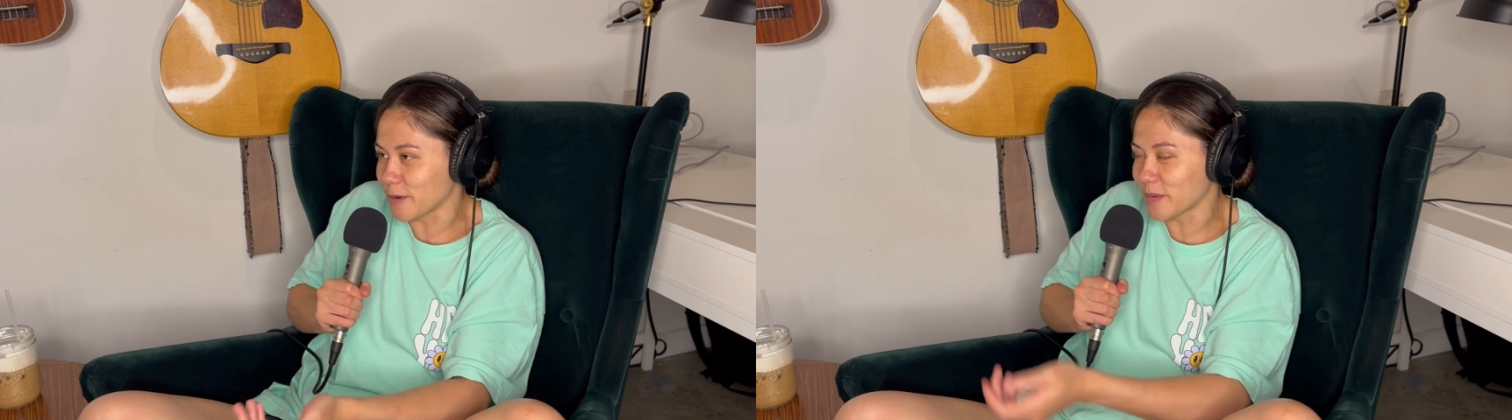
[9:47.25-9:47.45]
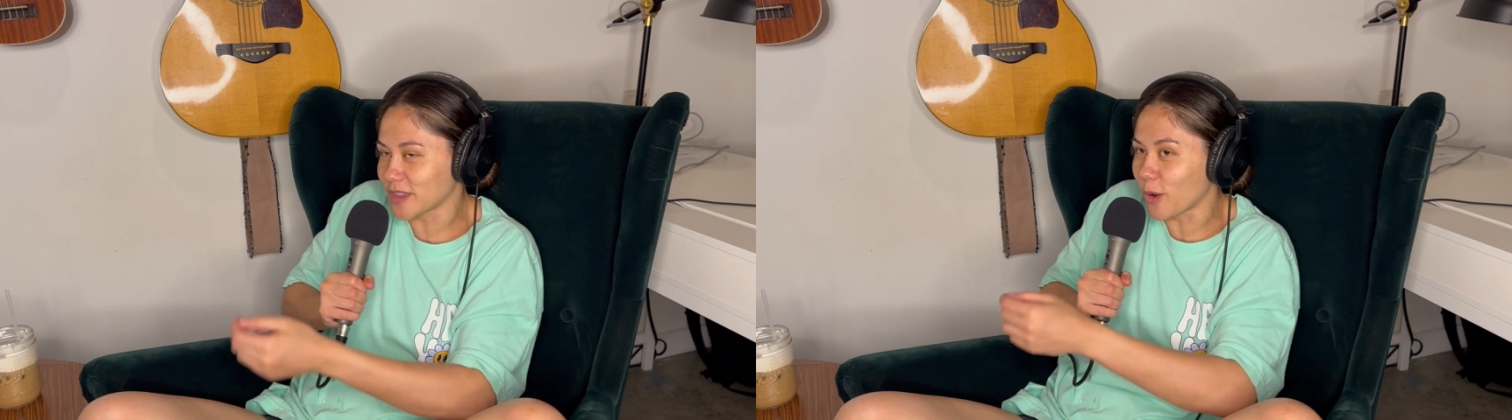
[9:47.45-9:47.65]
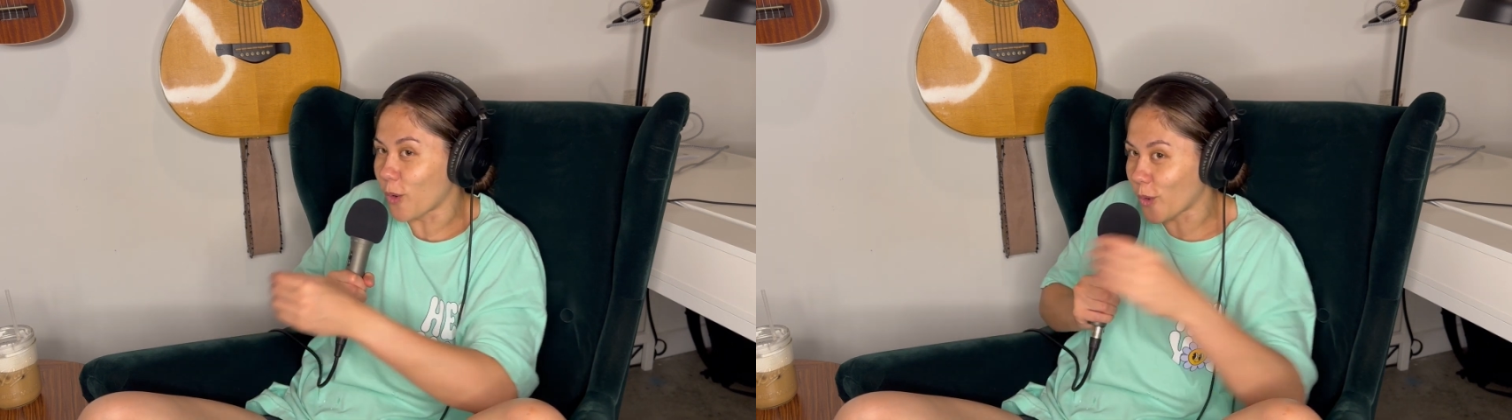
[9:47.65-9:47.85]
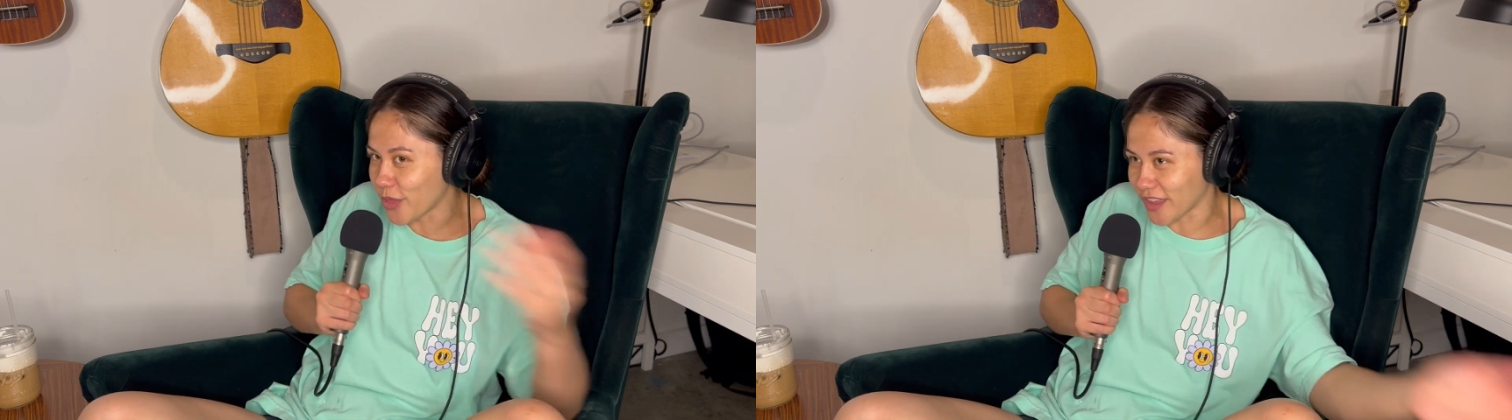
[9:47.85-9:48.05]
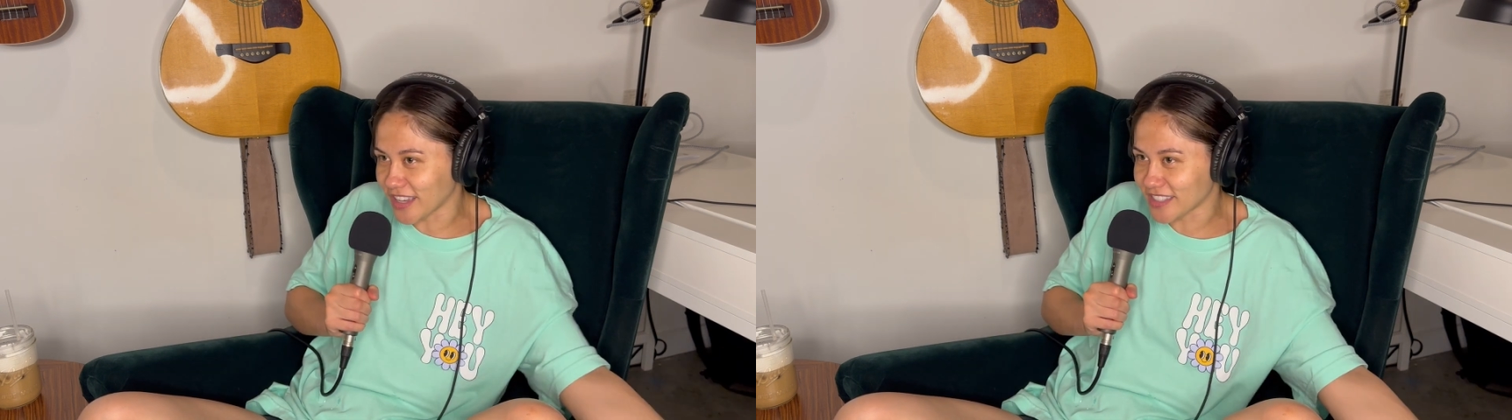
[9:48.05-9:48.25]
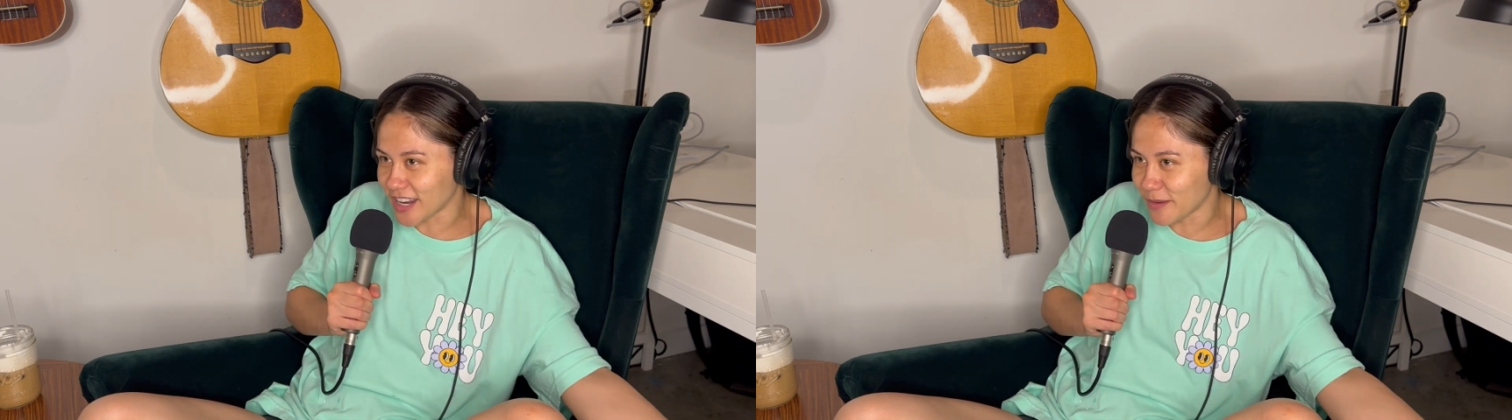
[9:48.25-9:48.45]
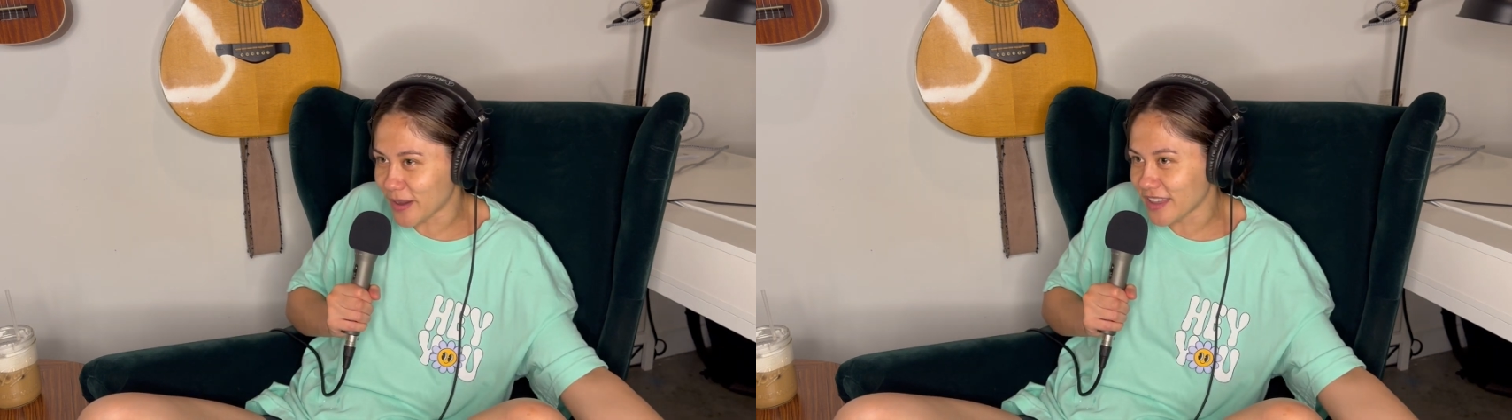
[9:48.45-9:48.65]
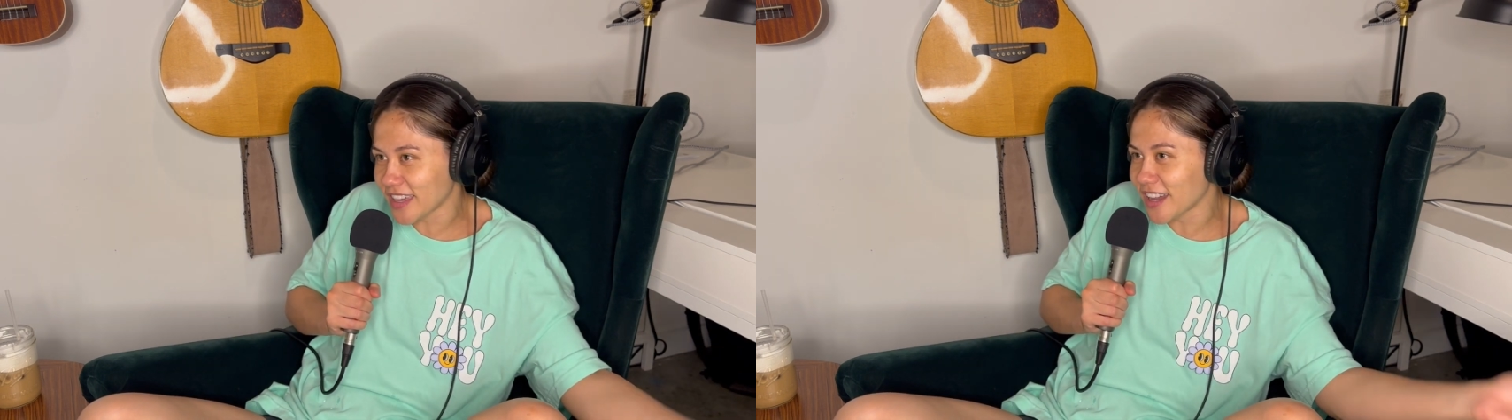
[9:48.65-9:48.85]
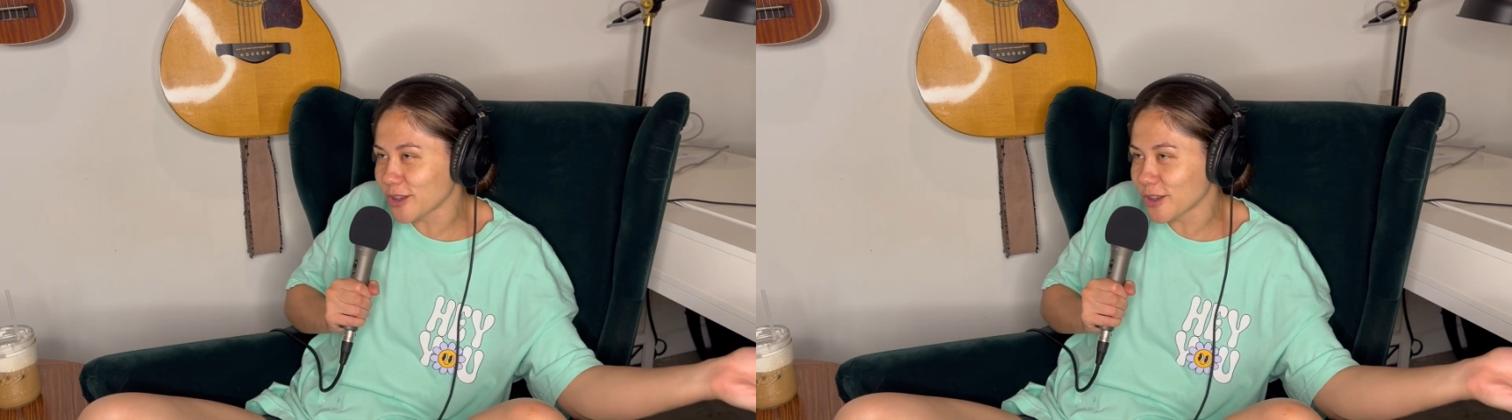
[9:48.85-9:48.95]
but the whole thing's not about that.